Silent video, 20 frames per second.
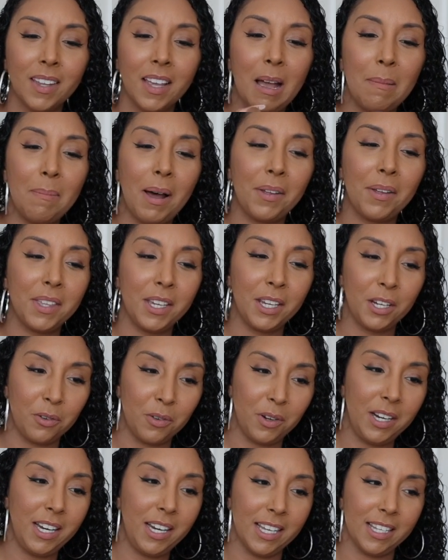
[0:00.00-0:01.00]
about the
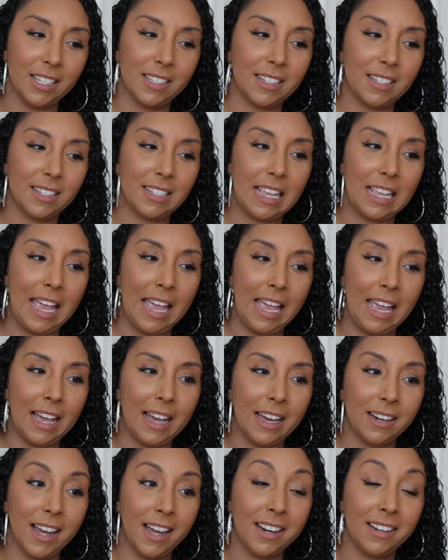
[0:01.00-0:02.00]
ingredients,
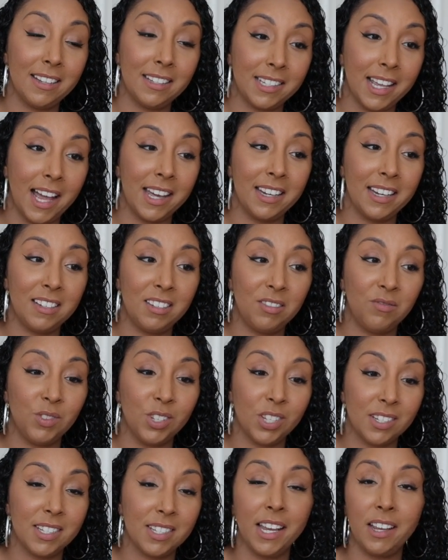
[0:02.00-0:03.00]
and I decided
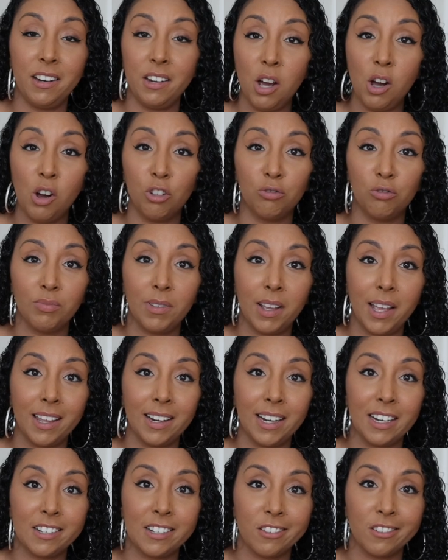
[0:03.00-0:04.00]
to say no, and
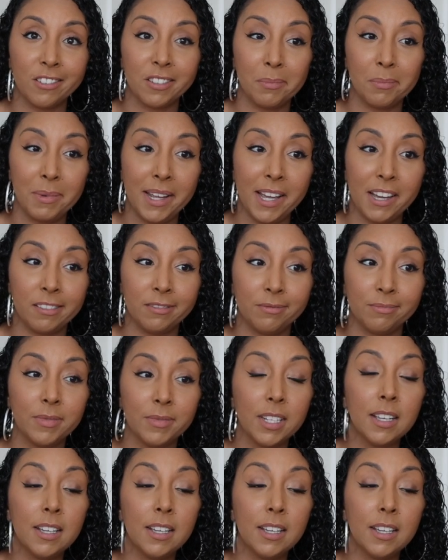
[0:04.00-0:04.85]
I turned them down.